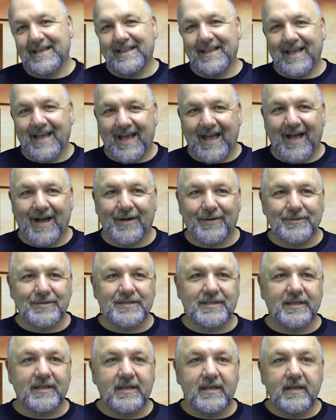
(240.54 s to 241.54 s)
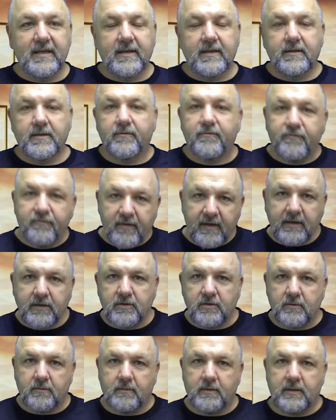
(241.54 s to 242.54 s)
and the outs, the
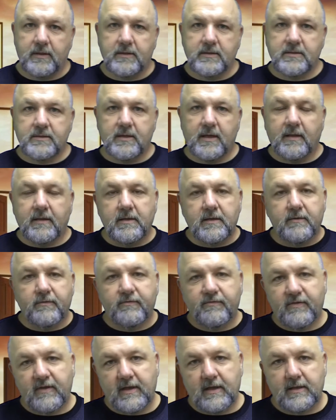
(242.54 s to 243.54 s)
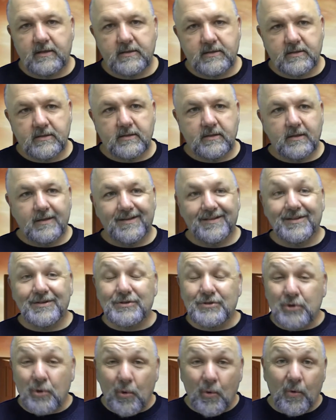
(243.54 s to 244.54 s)
victories and the defeats, the
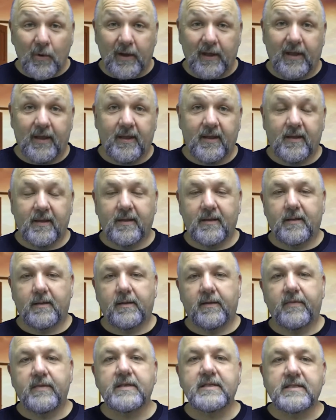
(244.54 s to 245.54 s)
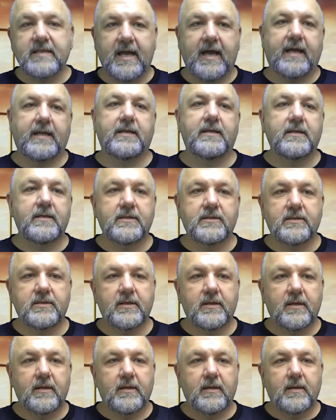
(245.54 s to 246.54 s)
joy and the sadness.
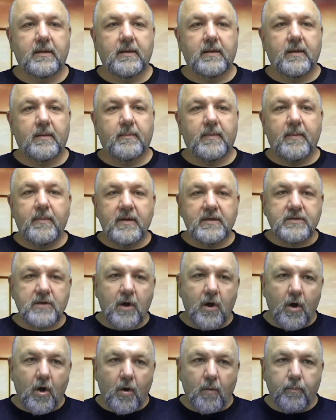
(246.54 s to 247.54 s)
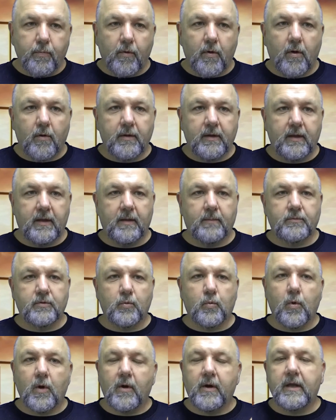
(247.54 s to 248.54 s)
Maybe it's all brought him
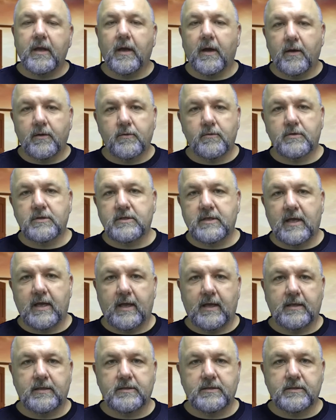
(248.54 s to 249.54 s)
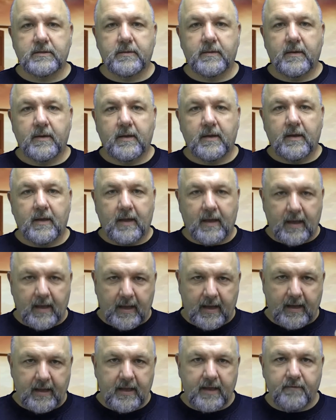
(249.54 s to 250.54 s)
to where he understands,
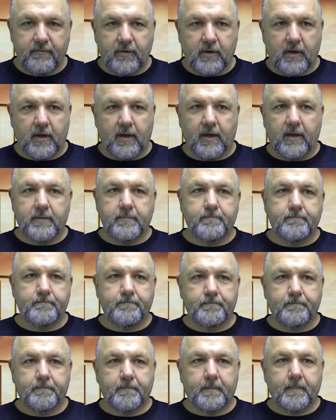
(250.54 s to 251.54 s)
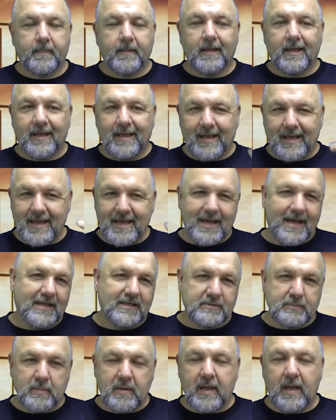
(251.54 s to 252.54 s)
I have God, he
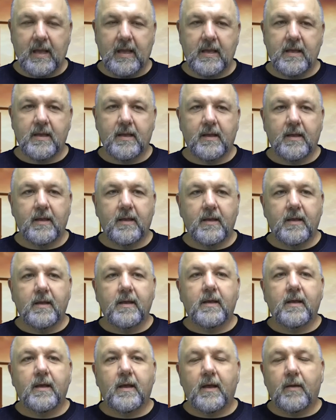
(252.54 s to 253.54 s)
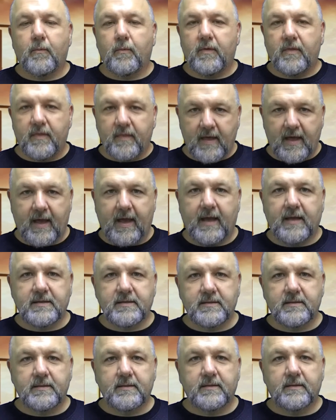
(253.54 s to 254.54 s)
has me, and with
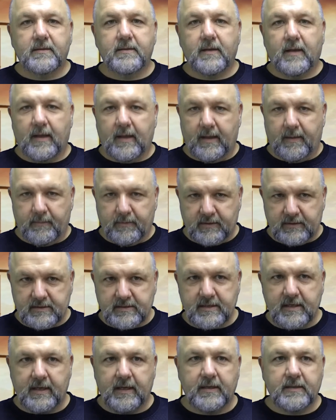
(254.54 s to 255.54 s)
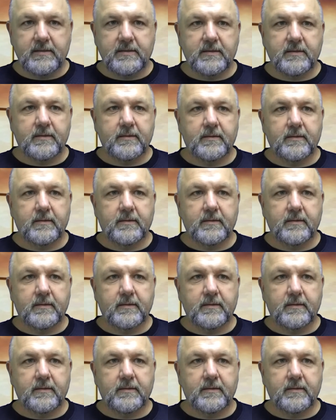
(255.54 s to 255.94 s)
that, I am content.